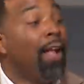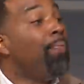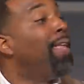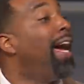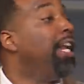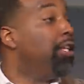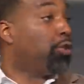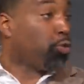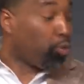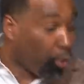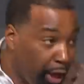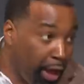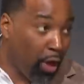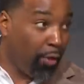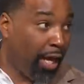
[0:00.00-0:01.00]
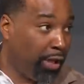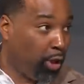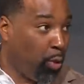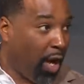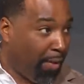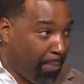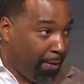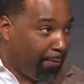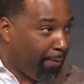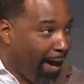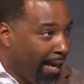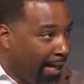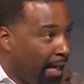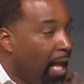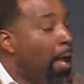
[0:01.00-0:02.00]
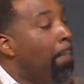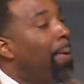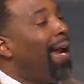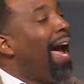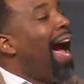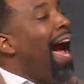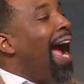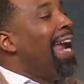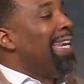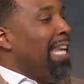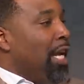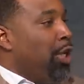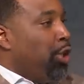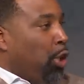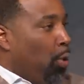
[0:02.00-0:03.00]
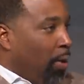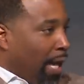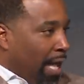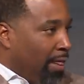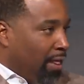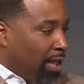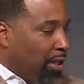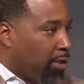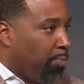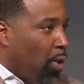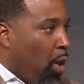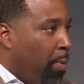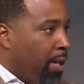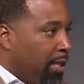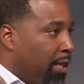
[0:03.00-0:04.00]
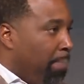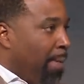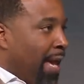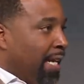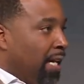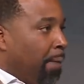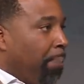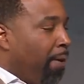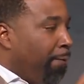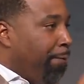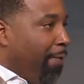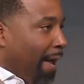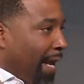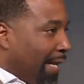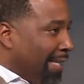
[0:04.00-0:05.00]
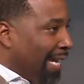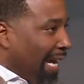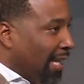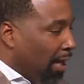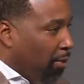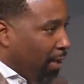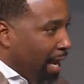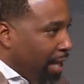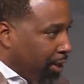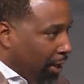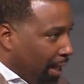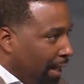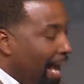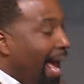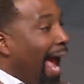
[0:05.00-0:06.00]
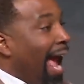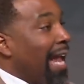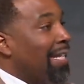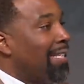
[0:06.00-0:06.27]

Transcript: that is real that you have been fighting. But I need you in this moment to make a prophetic declaration and